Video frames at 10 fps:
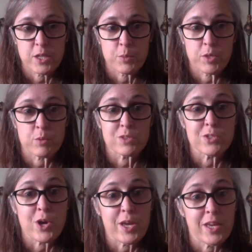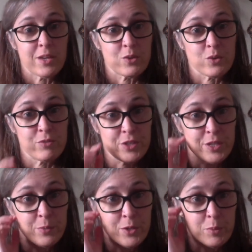It was not handled very
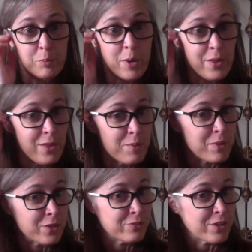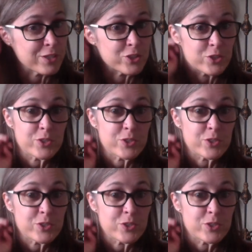well by that manufacturer,